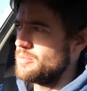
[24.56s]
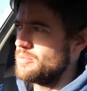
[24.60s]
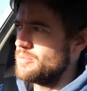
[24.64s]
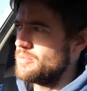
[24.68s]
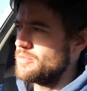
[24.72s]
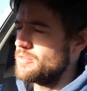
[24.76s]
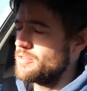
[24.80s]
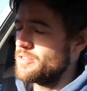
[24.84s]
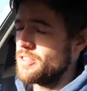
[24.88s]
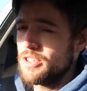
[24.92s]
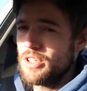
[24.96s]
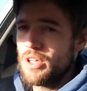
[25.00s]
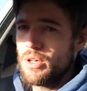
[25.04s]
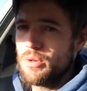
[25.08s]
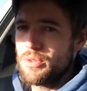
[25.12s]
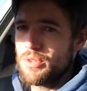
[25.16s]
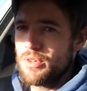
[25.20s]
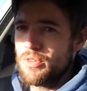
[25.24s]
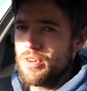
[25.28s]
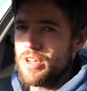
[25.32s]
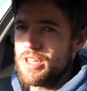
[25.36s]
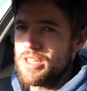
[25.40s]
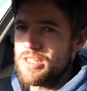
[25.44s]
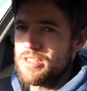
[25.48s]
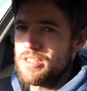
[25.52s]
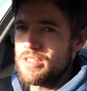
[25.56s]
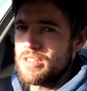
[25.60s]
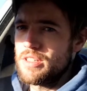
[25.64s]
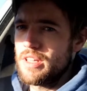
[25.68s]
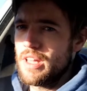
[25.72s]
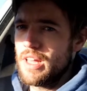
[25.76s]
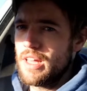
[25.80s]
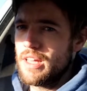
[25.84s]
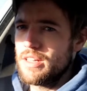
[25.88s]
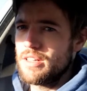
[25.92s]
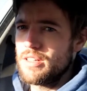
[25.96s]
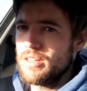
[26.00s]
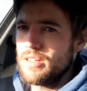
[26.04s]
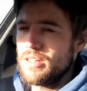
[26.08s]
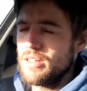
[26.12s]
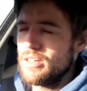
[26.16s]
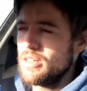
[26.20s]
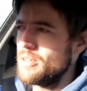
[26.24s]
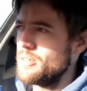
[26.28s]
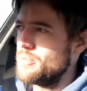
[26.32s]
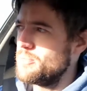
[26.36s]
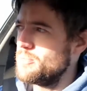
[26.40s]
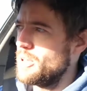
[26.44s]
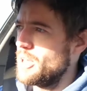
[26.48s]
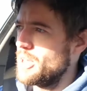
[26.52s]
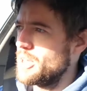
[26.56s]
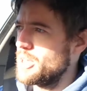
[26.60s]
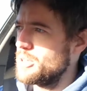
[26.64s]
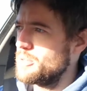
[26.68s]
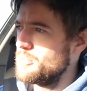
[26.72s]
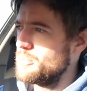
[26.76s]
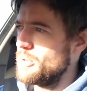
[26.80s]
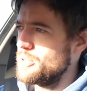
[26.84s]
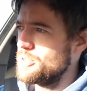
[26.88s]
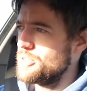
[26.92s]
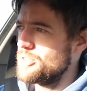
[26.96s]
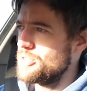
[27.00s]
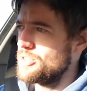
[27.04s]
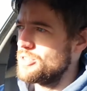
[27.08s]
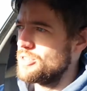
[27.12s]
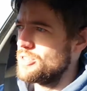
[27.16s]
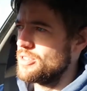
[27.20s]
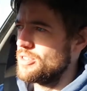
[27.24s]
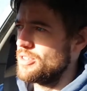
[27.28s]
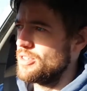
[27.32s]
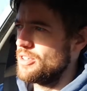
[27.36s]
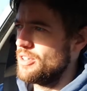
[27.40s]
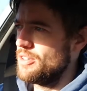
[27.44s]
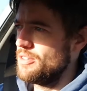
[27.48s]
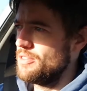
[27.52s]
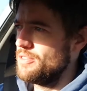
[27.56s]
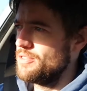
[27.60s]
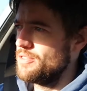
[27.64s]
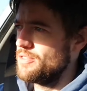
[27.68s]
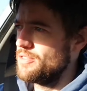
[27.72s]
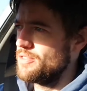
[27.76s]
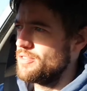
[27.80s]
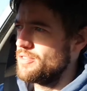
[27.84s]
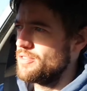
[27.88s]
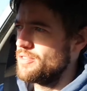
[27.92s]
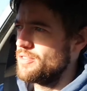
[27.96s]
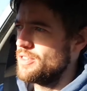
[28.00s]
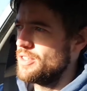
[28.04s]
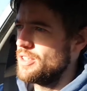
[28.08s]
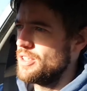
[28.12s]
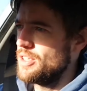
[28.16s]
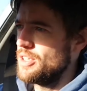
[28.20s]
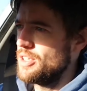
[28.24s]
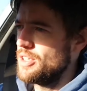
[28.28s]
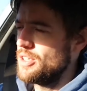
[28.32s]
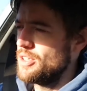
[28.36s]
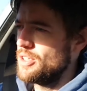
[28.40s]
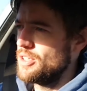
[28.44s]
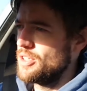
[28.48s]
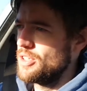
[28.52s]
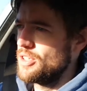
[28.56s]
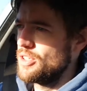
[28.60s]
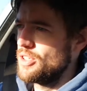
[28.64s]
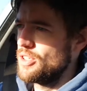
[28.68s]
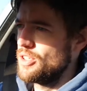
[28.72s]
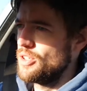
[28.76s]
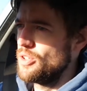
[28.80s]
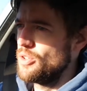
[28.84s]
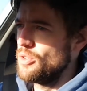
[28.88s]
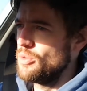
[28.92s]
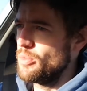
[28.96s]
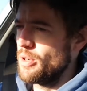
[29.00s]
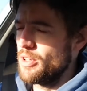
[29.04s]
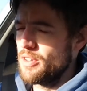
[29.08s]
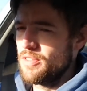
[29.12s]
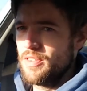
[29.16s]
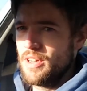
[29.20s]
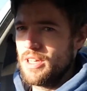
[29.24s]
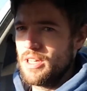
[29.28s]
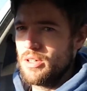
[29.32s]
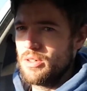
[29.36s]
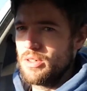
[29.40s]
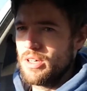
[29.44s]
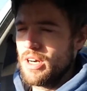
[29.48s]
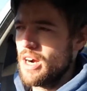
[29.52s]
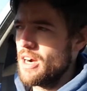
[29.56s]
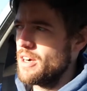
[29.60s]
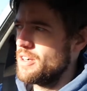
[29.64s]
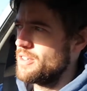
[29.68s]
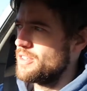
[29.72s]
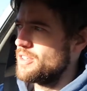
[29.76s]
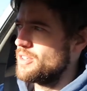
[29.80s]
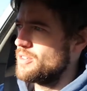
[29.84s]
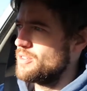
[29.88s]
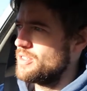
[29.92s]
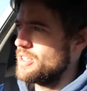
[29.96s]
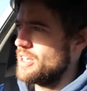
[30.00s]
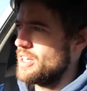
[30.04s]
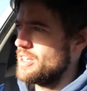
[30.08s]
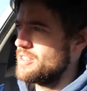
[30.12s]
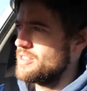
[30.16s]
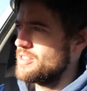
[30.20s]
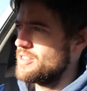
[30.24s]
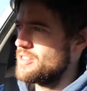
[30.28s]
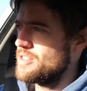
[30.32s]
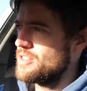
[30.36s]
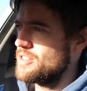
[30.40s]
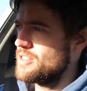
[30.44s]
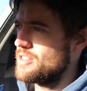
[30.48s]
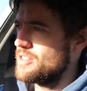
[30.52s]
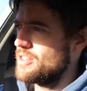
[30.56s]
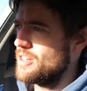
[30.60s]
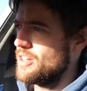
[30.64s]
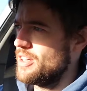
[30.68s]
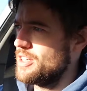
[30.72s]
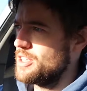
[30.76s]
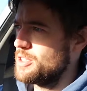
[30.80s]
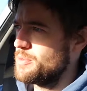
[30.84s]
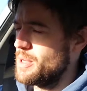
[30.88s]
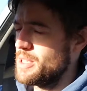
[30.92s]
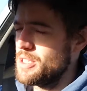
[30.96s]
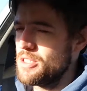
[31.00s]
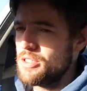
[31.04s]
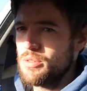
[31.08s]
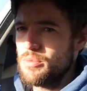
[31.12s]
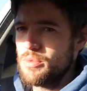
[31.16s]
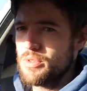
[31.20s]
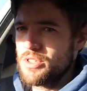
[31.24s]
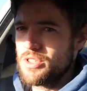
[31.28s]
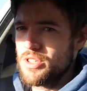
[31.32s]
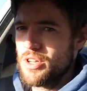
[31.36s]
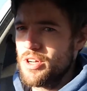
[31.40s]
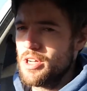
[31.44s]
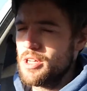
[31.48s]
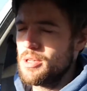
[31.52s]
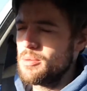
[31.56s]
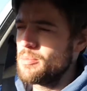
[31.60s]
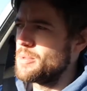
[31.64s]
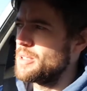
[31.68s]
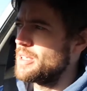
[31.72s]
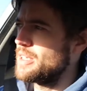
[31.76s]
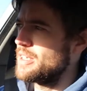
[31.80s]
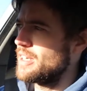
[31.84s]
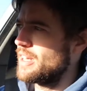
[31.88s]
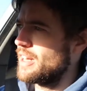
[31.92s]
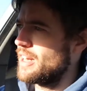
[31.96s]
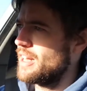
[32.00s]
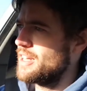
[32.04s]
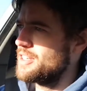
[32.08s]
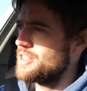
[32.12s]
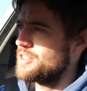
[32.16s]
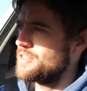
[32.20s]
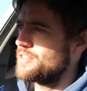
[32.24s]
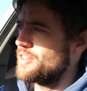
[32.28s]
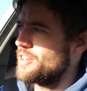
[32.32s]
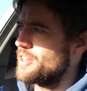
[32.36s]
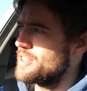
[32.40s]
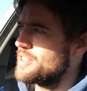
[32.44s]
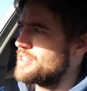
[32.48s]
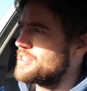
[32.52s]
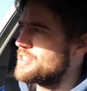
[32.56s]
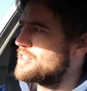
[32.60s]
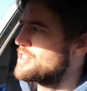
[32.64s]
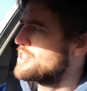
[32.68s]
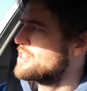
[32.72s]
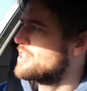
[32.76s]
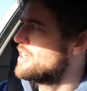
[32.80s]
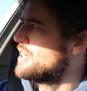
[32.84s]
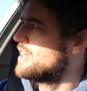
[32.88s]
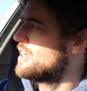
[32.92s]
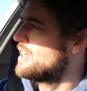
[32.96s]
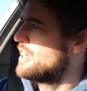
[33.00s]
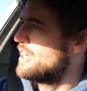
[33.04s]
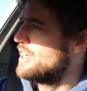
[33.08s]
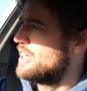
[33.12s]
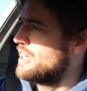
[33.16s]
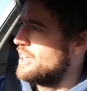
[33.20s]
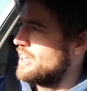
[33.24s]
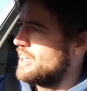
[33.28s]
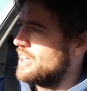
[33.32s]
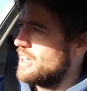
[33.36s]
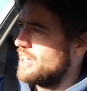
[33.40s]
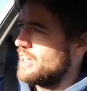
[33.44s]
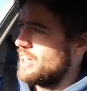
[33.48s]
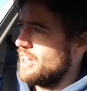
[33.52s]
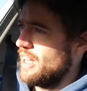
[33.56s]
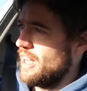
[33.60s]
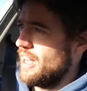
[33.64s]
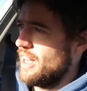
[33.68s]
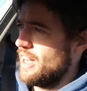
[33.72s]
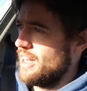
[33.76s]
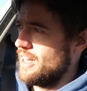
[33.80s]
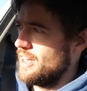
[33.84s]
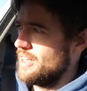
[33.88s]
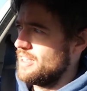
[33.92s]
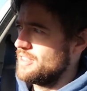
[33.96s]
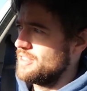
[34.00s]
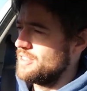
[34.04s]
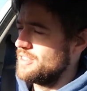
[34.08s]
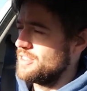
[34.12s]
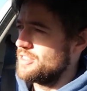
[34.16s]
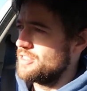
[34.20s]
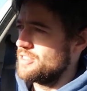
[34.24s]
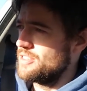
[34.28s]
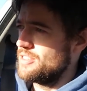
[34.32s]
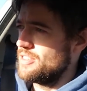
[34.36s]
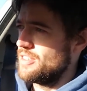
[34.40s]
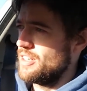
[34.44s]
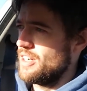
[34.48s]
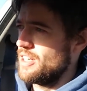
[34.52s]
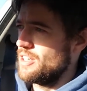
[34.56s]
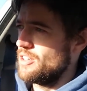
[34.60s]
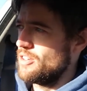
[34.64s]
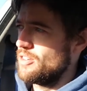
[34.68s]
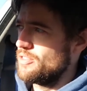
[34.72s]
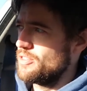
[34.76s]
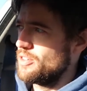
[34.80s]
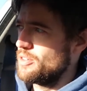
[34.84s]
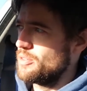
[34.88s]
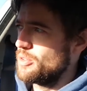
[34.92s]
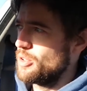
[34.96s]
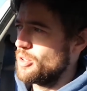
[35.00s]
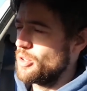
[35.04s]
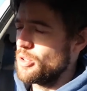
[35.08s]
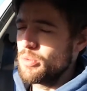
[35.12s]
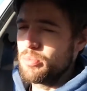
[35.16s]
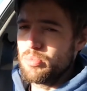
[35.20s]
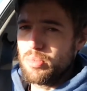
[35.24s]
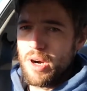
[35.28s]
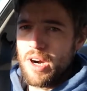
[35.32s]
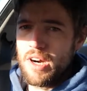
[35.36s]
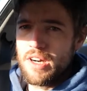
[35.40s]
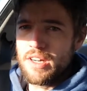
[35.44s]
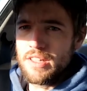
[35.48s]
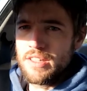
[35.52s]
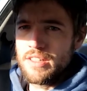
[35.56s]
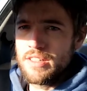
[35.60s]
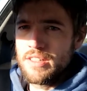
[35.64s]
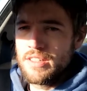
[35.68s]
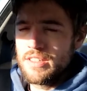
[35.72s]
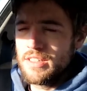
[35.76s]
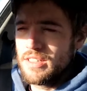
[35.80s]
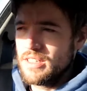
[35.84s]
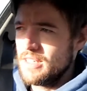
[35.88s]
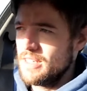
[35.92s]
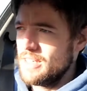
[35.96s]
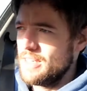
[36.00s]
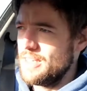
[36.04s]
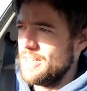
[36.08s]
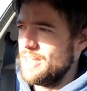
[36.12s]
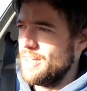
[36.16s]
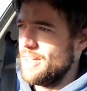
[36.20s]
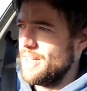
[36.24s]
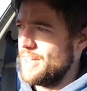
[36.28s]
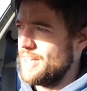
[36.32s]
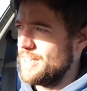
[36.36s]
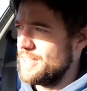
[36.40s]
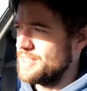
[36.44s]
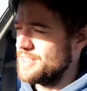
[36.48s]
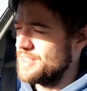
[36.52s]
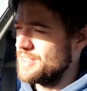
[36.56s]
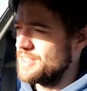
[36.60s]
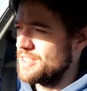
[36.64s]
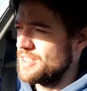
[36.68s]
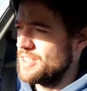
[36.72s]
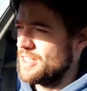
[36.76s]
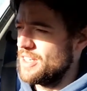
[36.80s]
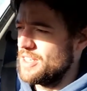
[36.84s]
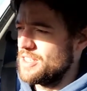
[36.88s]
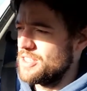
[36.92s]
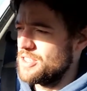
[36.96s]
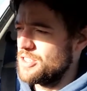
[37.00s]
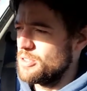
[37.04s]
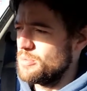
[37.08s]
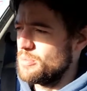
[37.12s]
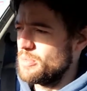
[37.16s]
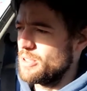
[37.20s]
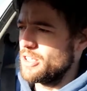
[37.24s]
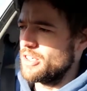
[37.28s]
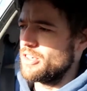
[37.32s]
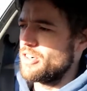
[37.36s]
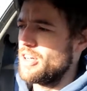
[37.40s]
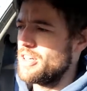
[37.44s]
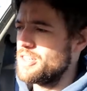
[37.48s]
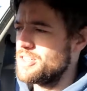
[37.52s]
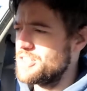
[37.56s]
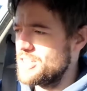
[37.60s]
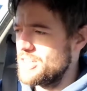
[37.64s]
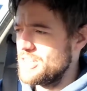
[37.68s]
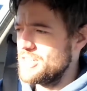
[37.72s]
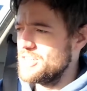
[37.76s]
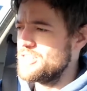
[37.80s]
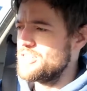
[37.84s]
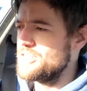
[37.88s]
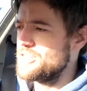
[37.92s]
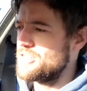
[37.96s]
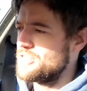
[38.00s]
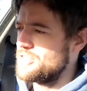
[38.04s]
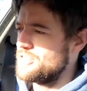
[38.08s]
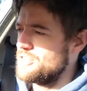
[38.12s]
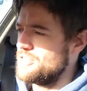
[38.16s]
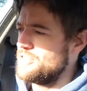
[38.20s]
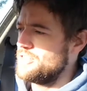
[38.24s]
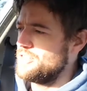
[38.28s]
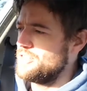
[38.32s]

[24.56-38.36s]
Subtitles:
for no other reason than, like most of you, my fellow car enthusiasts, I spend too much time in the classifieds, and I love a good bargain. And I stumbled across this.